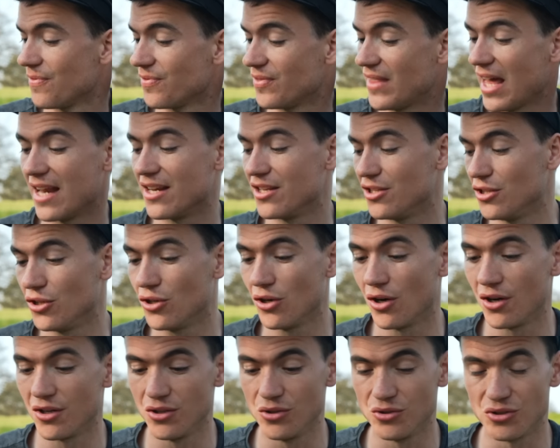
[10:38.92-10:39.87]
then you've
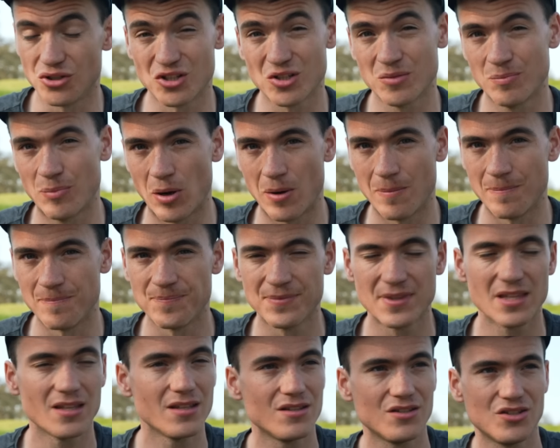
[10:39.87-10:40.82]
got to use a Spomb.
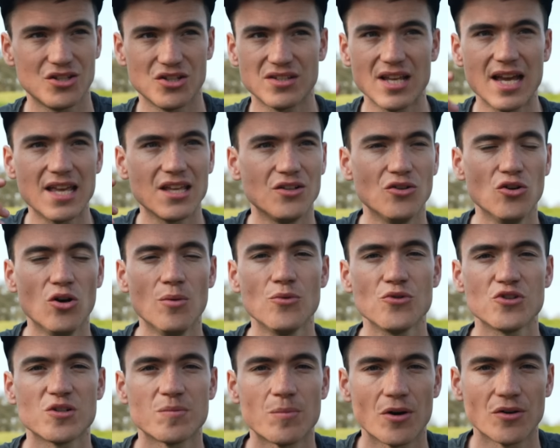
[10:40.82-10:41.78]
Just take your
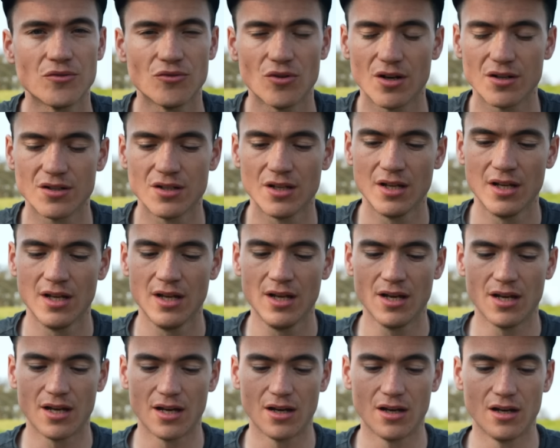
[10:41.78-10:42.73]
normal spod rod
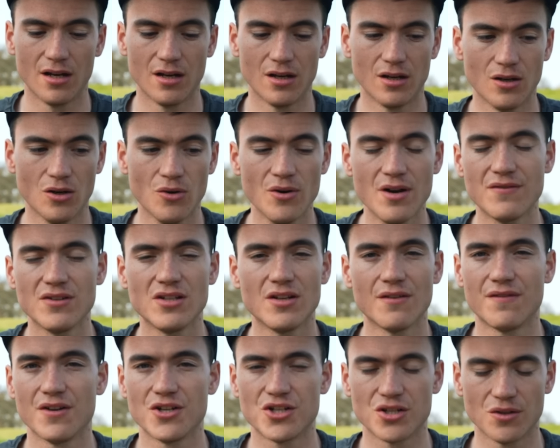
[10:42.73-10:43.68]
uh, or even
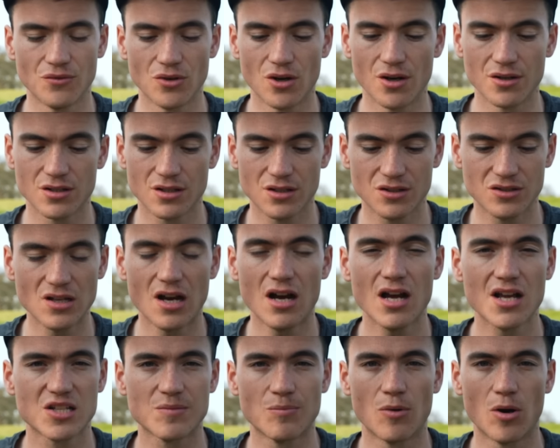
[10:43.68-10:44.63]
your fishing rod,
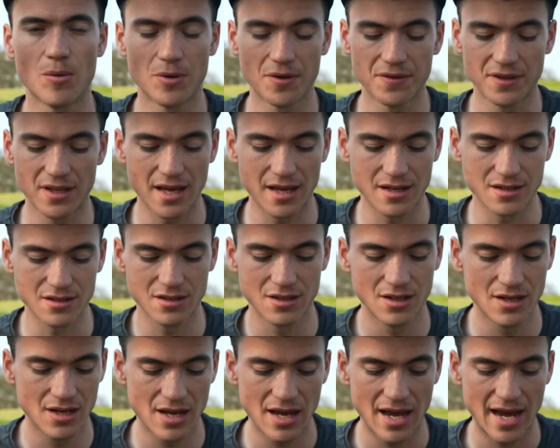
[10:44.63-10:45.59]
tie a Spomb on the end
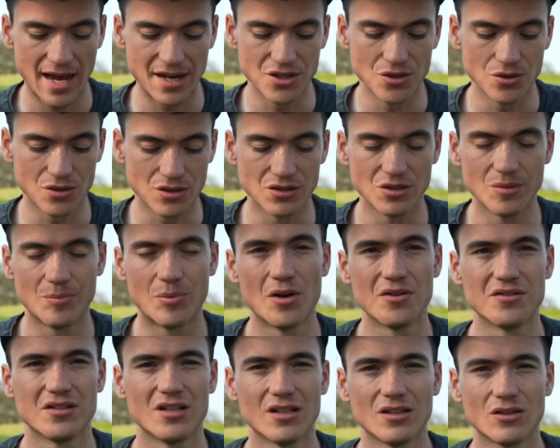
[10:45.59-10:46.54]
and you can
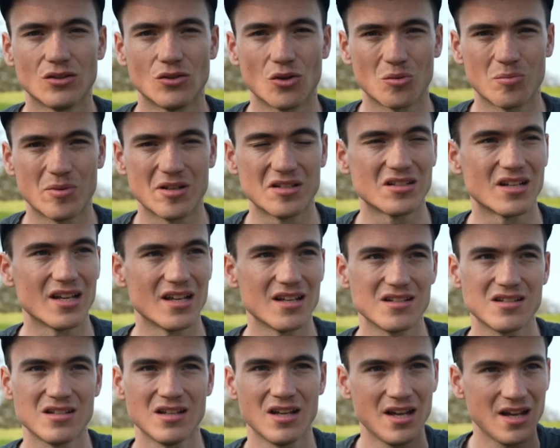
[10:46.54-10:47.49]
deposit dog
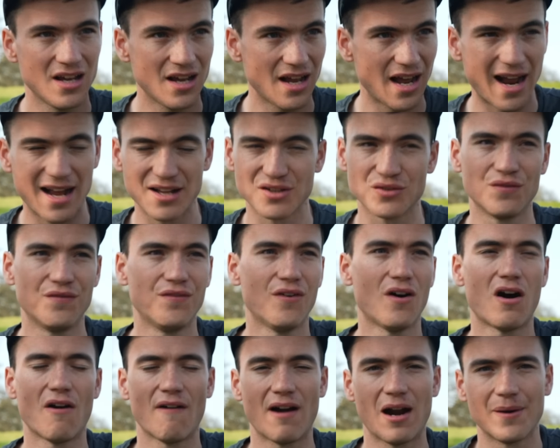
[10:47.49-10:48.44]
biscuits as
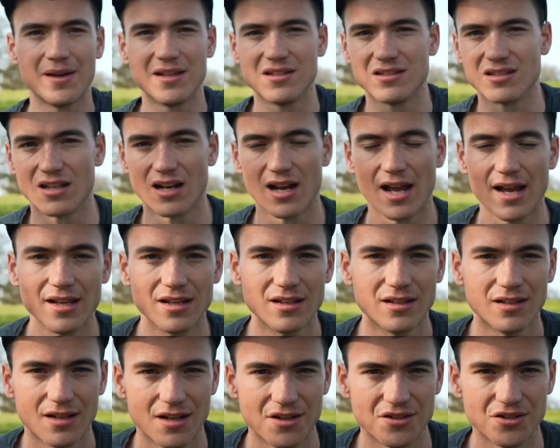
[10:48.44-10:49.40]
far out into the lake
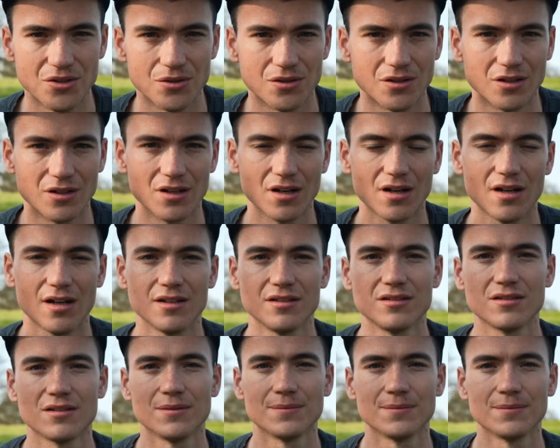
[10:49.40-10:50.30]
as you can cast.